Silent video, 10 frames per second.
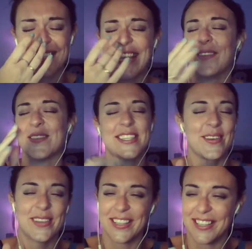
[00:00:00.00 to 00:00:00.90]
that was
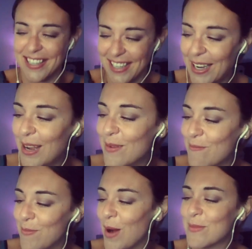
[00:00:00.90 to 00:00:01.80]
so good.
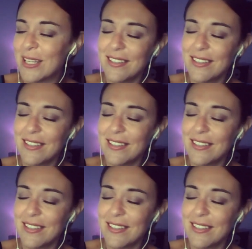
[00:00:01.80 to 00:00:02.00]
Bobby,